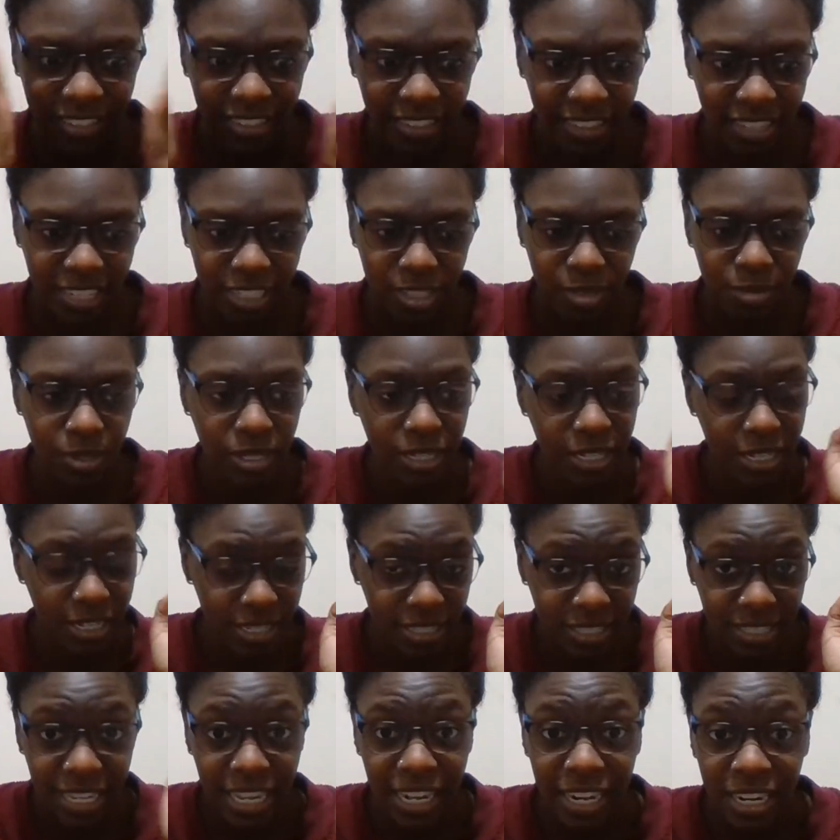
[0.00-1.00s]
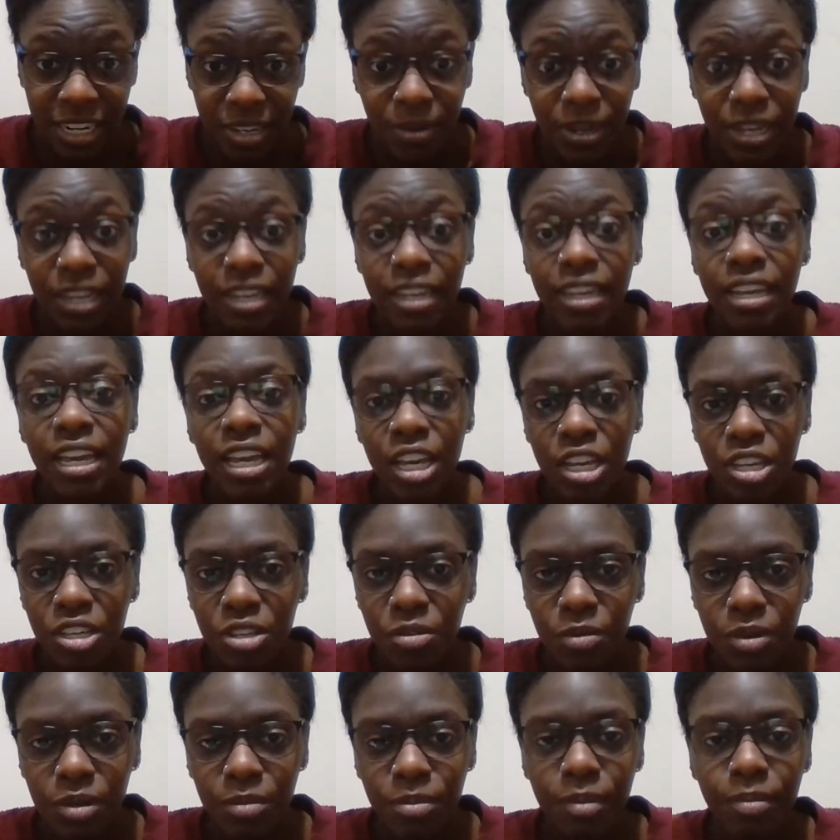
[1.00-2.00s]
that's what it is. Anyway, you
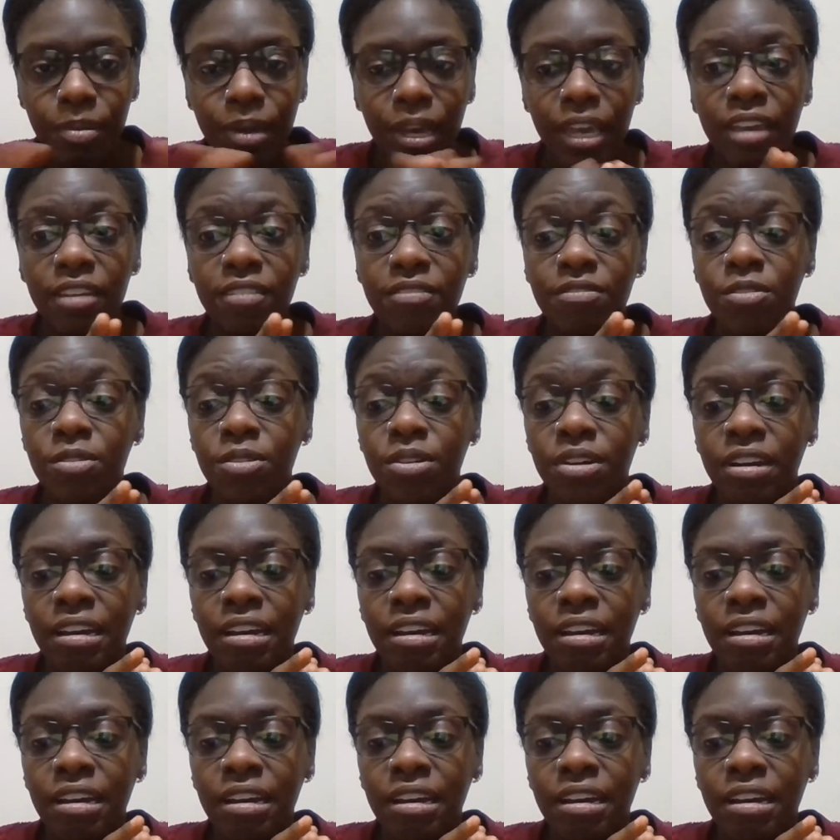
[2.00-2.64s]
would be paying for